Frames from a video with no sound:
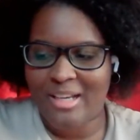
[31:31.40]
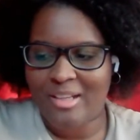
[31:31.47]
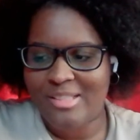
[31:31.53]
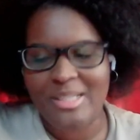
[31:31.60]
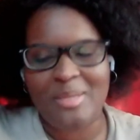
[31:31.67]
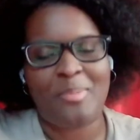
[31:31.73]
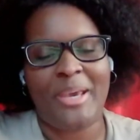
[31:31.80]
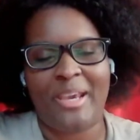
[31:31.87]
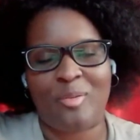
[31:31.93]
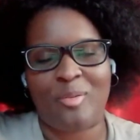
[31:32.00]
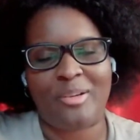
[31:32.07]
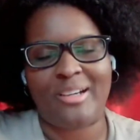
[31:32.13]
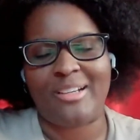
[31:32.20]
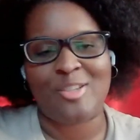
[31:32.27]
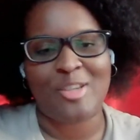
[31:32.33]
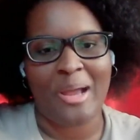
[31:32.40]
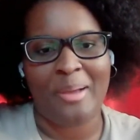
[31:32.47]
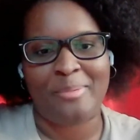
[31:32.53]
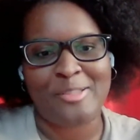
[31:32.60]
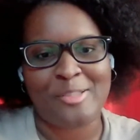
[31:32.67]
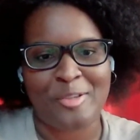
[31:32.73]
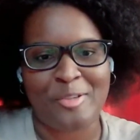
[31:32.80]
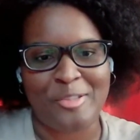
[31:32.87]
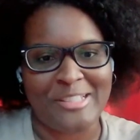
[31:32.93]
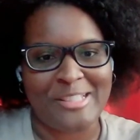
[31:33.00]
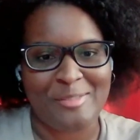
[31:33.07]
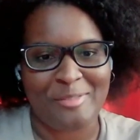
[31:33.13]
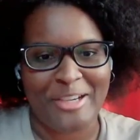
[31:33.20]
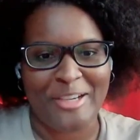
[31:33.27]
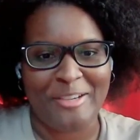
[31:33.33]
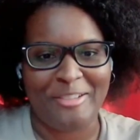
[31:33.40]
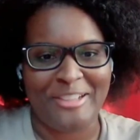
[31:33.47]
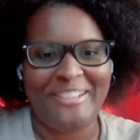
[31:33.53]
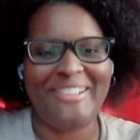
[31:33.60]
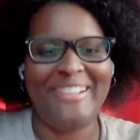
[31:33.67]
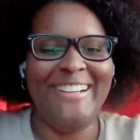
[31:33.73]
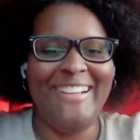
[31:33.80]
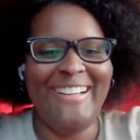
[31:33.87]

tell T-Pain we're gonna chop and screw this very well.